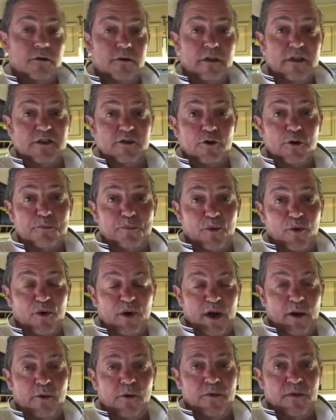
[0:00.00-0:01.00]
There's a good
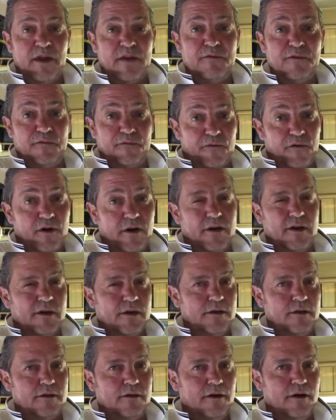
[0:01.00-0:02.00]
porno one there if you find
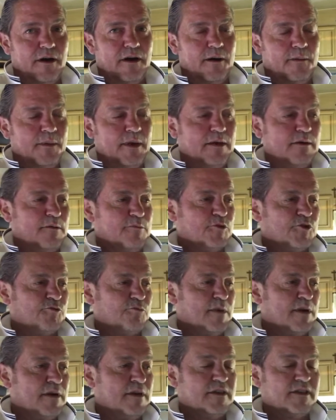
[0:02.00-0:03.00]
it. You know what I mean? I'm
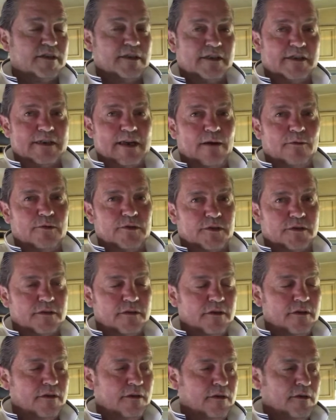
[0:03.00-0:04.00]
tremendous. Six hours.
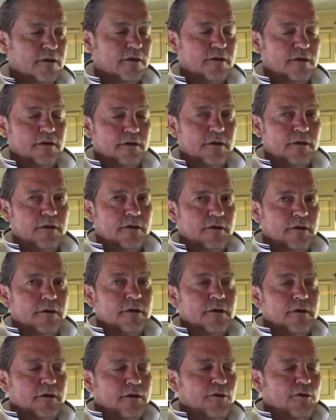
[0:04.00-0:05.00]

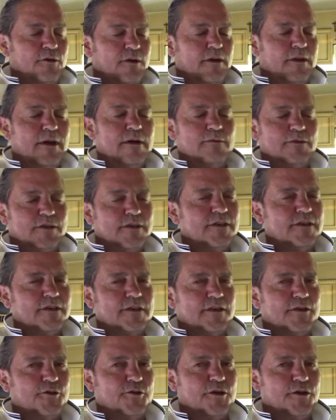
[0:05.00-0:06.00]
Alright, that was an
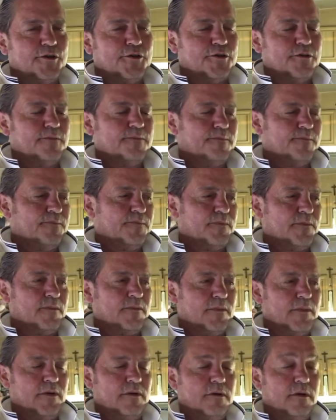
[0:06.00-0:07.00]
exaggeration
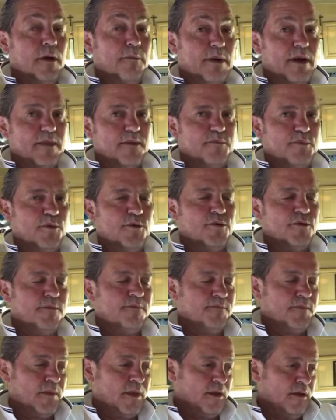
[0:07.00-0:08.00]
about the porn.
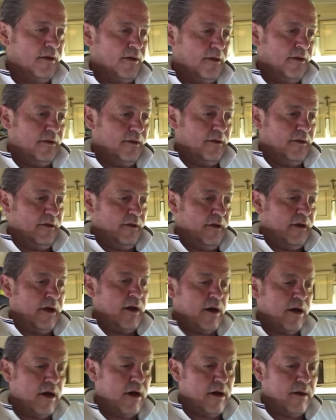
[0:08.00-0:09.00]

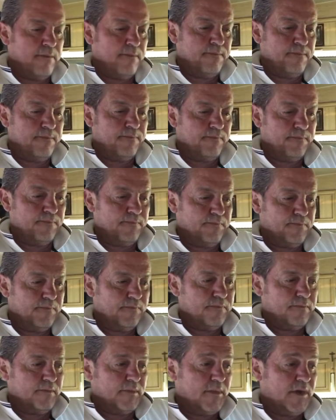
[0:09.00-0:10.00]
Um,
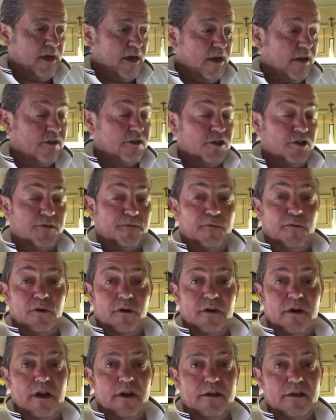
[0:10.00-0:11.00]
yeah, just
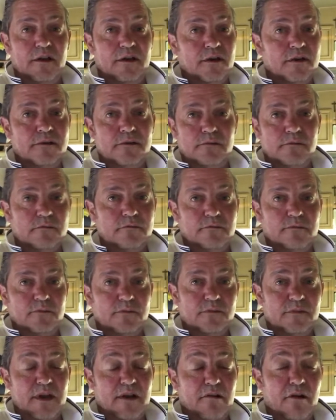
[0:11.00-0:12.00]
thought I'd let you know.
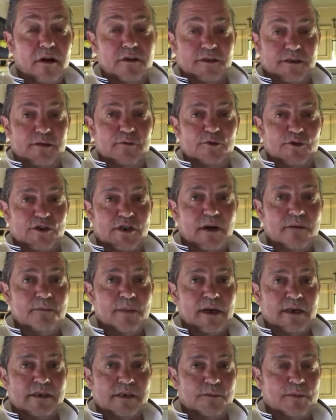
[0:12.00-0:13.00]
There are still
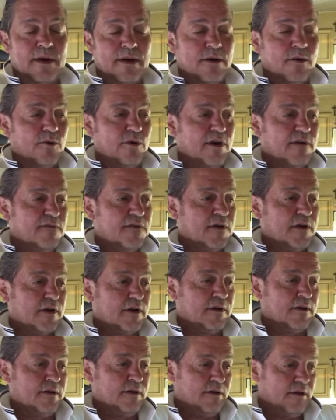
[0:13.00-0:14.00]
scumbags about wherever you go.